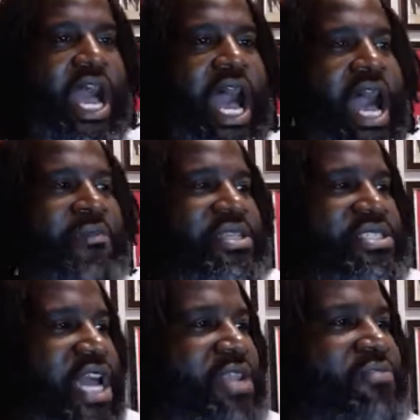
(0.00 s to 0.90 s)
I'm
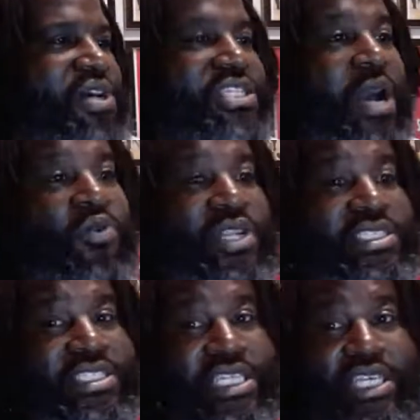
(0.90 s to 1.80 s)
excited because I want to
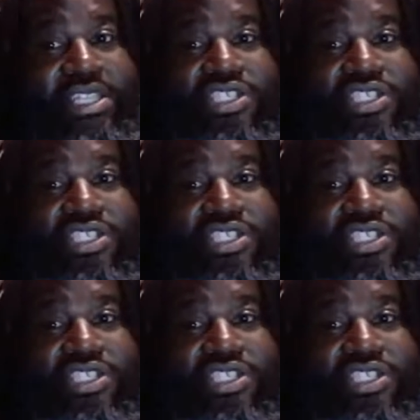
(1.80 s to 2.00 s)
see the